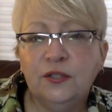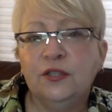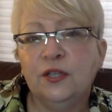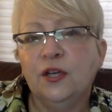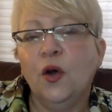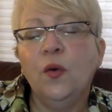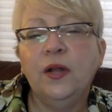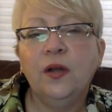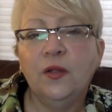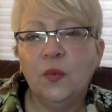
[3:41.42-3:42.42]
to go
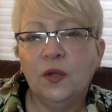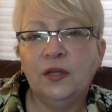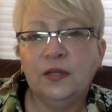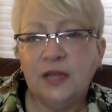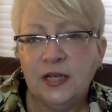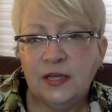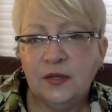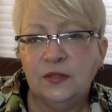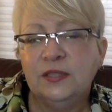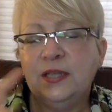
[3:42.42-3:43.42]
into all the world and
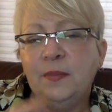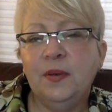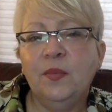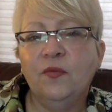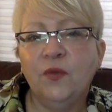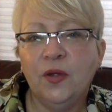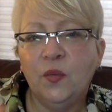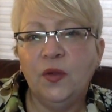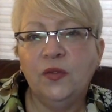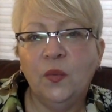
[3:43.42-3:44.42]
set people free
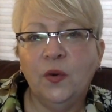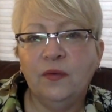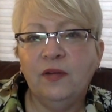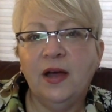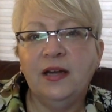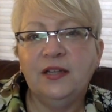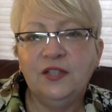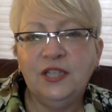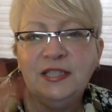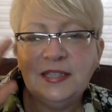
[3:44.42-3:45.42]
with the word of God. In
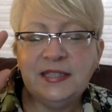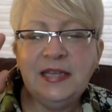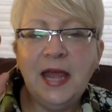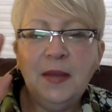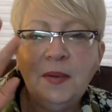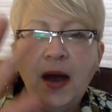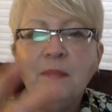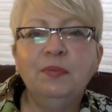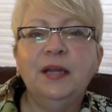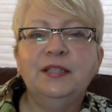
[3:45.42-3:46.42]
Jesus' name,
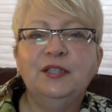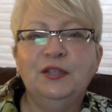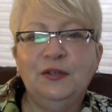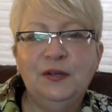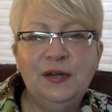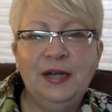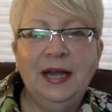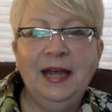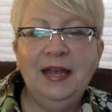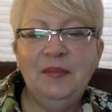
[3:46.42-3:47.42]
God bless you.
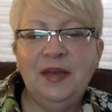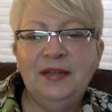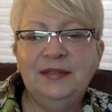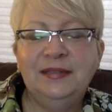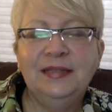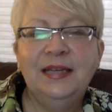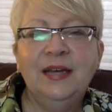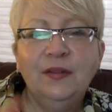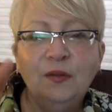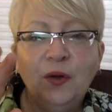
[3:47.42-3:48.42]
Amen.
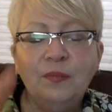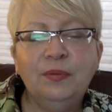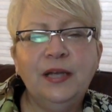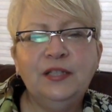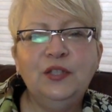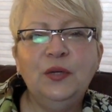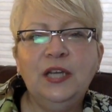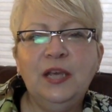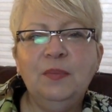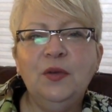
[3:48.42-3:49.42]
The Lord bless you and
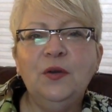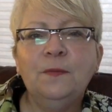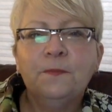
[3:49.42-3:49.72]
keep you.